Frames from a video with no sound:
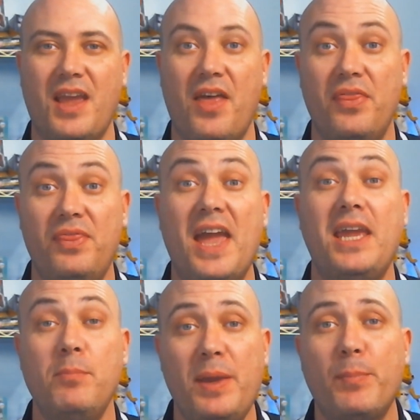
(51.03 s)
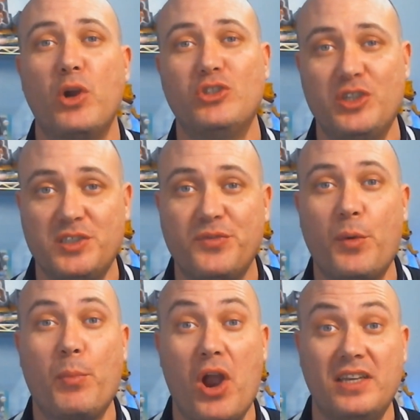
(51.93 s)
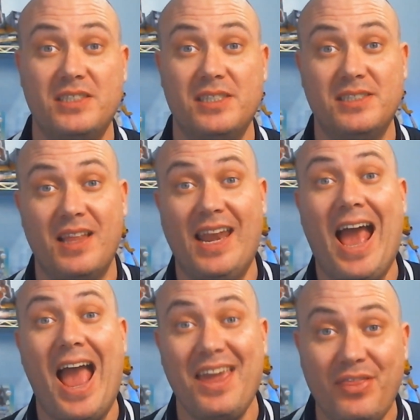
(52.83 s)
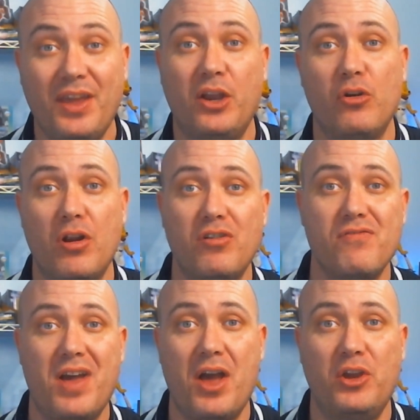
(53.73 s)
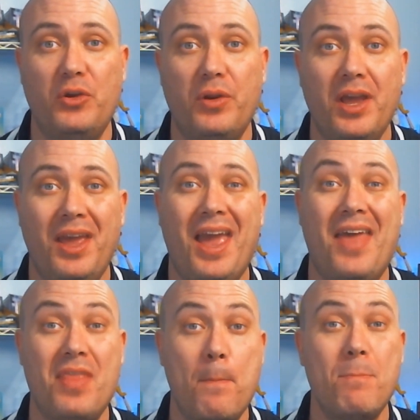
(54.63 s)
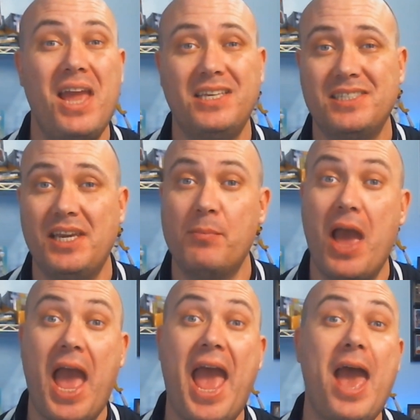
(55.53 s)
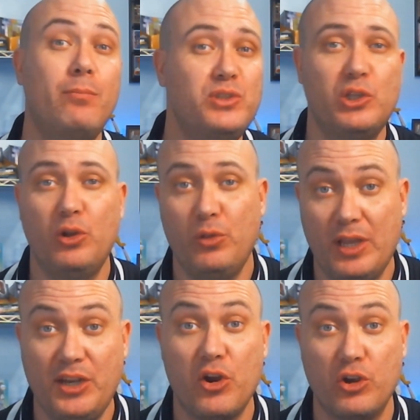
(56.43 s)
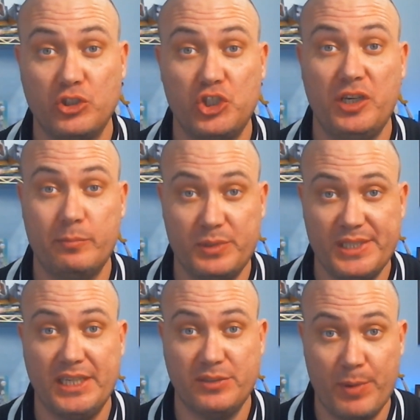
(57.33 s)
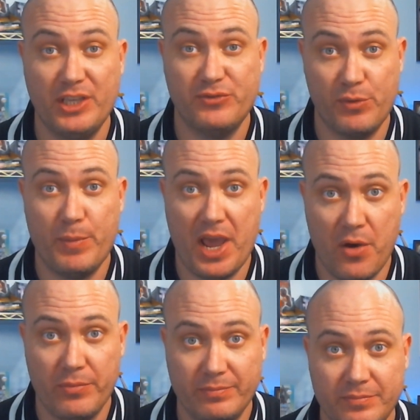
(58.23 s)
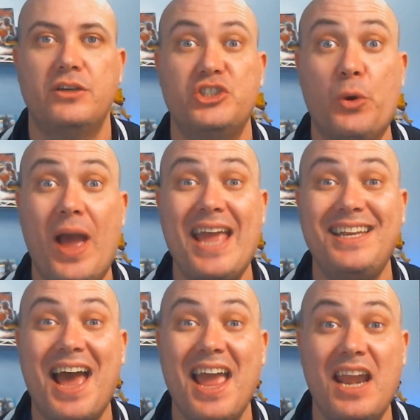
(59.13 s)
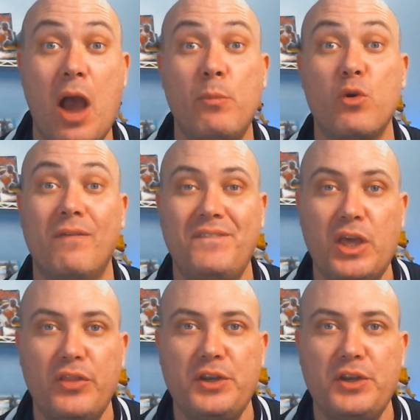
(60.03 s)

they can be purchased for prices that I think are undervalued and that may seem absolutely dirt cheap six months from now. So hang tight, I'm going to reveal the